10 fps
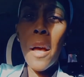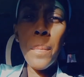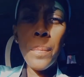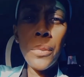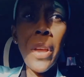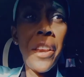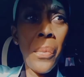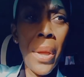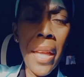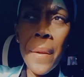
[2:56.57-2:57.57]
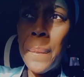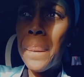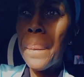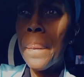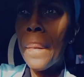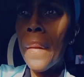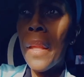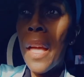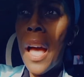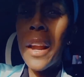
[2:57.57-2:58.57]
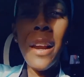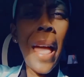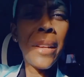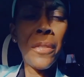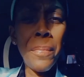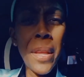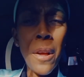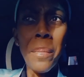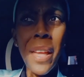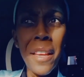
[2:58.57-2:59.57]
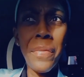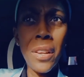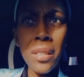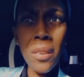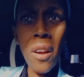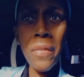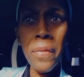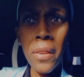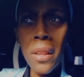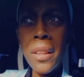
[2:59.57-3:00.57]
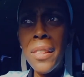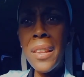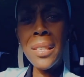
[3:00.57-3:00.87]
So anyway, I'd like to big up the efforts of this